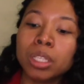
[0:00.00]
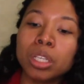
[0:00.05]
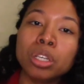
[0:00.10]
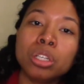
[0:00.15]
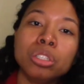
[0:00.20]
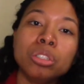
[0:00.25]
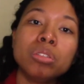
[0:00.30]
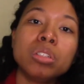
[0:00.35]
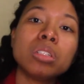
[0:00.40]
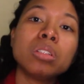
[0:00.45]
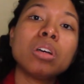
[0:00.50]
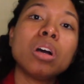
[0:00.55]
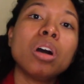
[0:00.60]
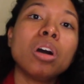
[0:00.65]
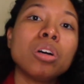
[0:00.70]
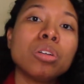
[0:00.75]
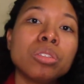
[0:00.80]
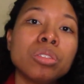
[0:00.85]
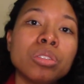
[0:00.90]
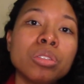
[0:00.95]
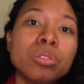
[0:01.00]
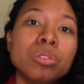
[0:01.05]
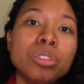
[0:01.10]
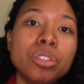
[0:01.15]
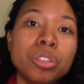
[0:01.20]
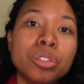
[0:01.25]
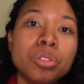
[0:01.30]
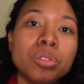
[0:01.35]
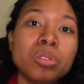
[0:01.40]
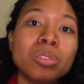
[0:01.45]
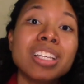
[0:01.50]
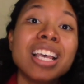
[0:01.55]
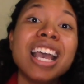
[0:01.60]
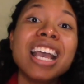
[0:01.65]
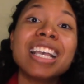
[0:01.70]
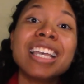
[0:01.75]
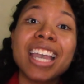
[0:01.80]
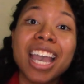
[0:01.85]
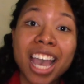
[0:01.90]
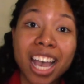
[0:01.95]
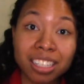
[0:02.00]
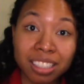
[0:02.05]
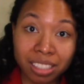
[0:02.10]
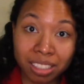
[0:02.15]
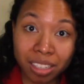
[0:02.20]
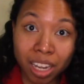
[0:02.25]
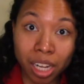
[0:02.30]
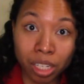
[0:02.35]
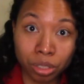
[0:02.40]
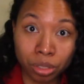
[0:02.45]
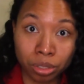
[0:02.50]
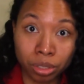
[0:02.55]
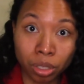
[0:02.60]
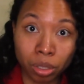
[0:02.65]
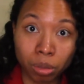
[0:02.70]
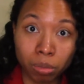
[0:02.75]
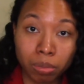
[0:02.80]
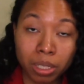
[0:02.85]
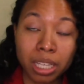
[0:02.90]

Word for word: You can also use Castile soap.